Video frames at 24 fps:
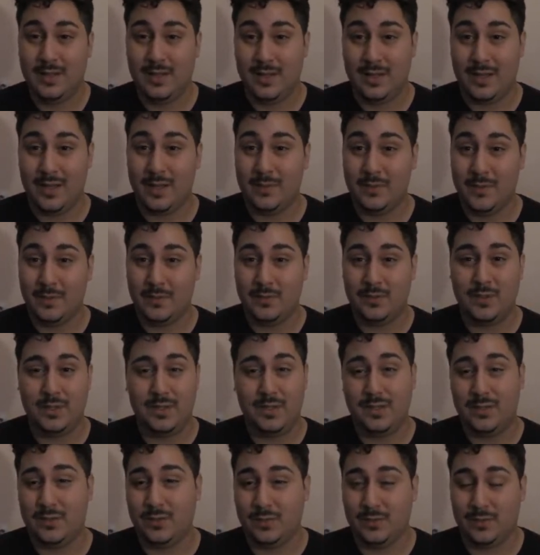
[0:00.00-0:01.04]

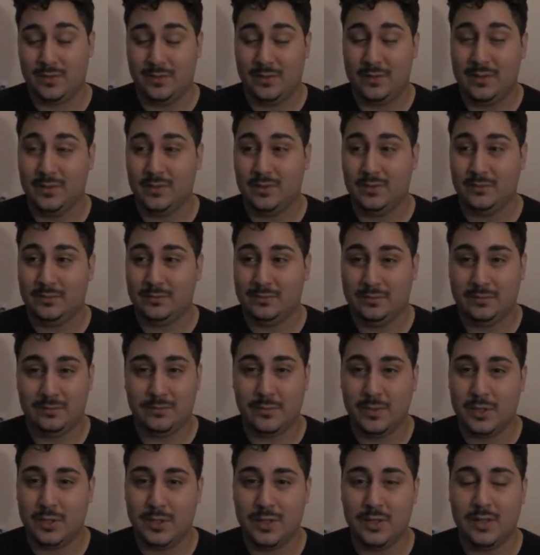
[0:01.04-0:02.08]
MMGs, or, you know,
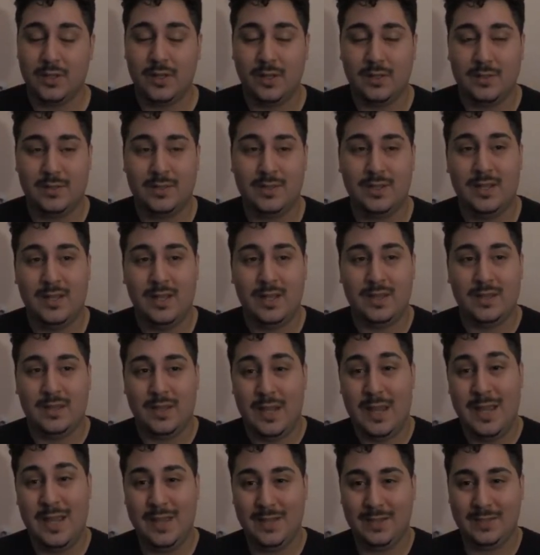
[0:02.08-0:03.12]
machine guns,
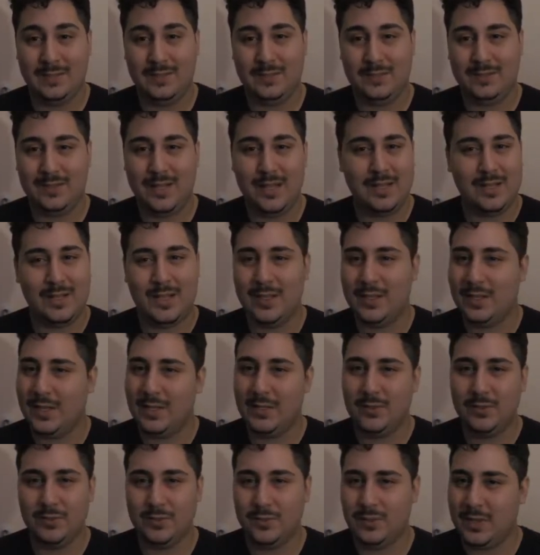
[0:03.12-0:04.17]
they
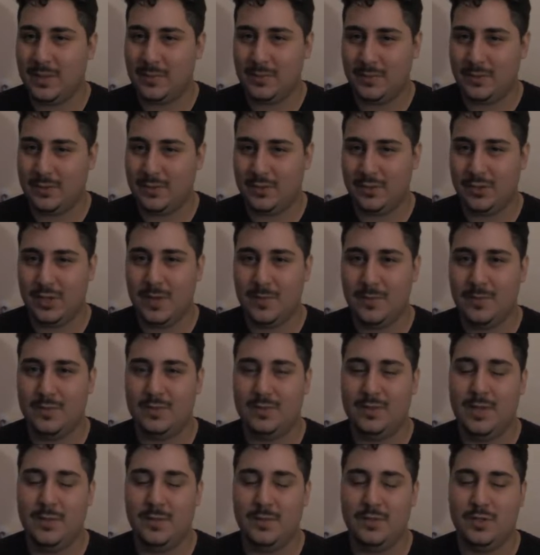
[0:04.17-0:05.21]
don't do that much
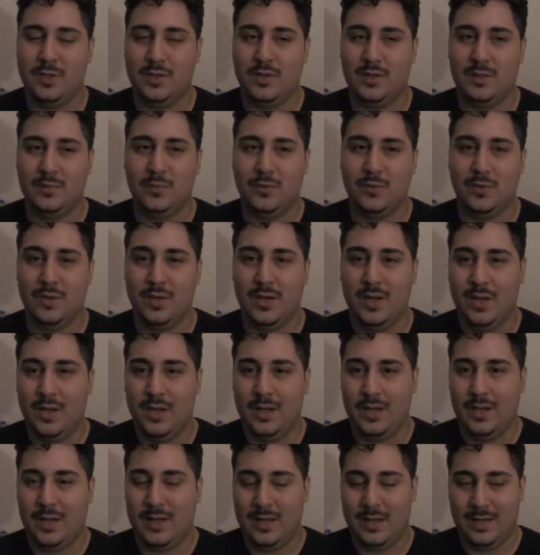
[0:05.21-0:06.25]
damage anymore,
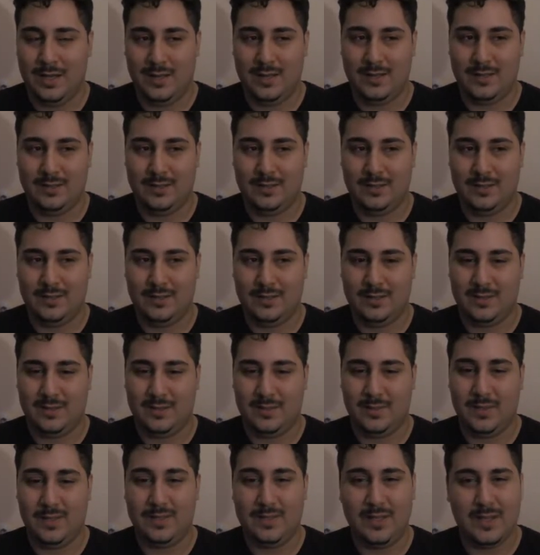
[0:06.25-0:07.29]
and
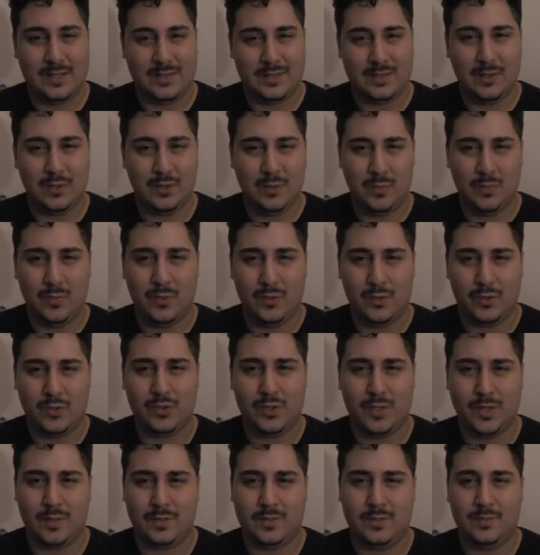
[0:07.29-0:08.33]
it takes a little more
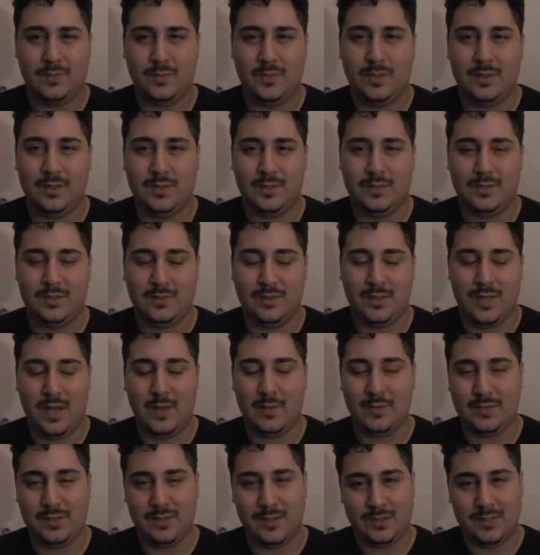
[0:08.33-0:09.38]
shots, because I
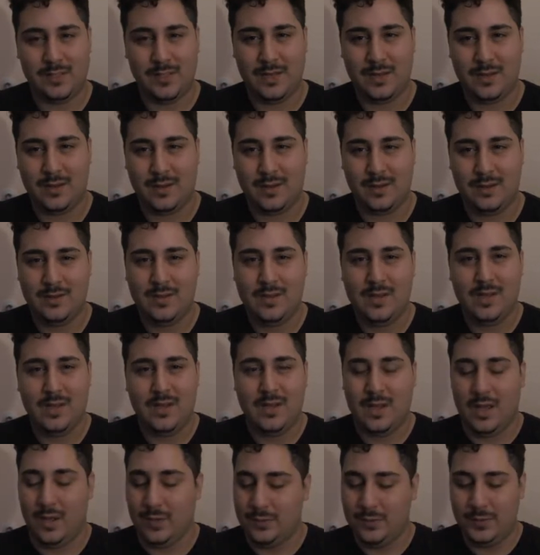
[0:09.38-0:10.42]
was in the tank,
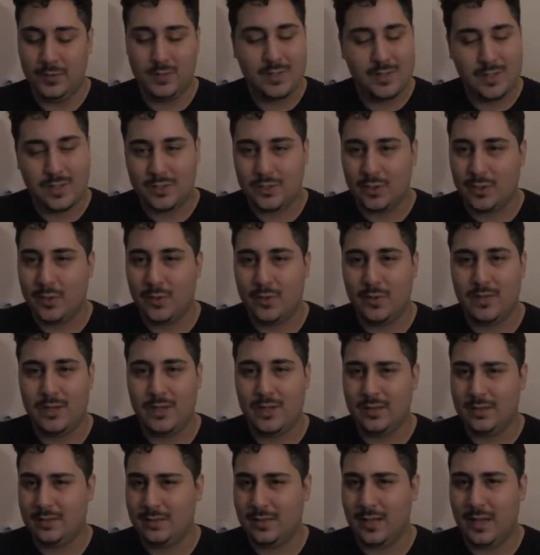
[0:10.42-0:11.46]
I was using the turret,
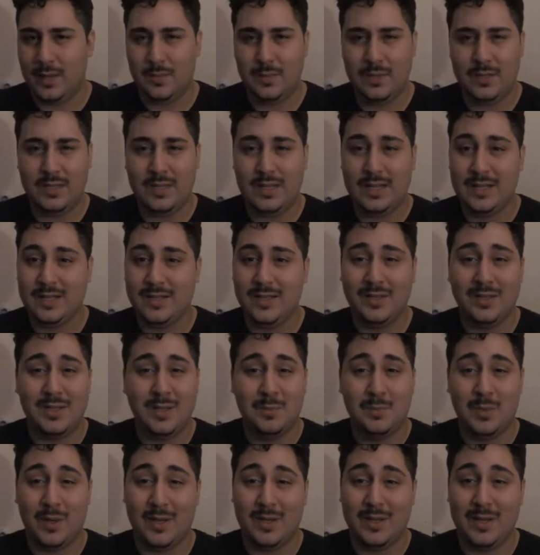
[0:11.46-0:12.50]
and I've been getting nothing
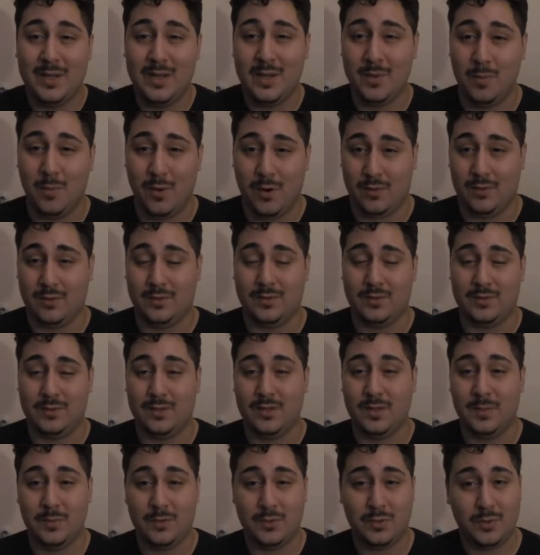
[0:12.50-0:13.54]
but hit markers, and
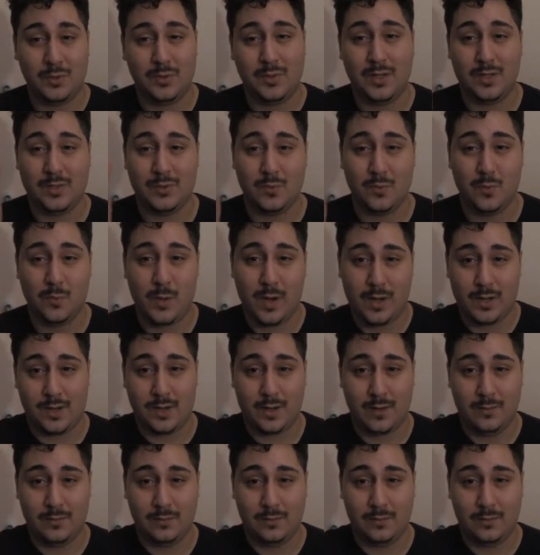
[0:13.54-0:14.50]
I'm gonna show you guys right now.